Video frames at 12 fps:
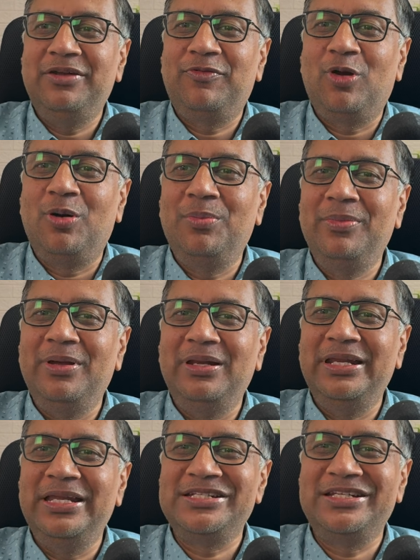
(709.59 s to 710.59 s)
from
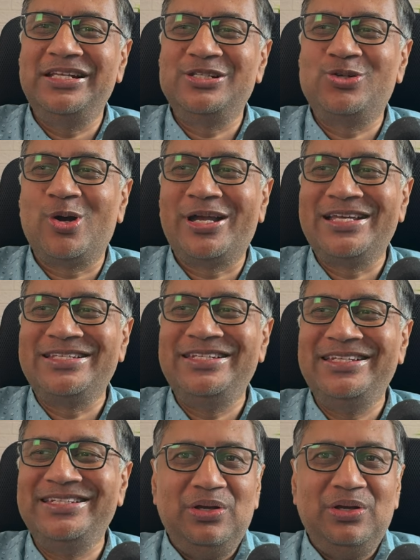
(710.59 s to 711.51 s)
National Stock Exchange.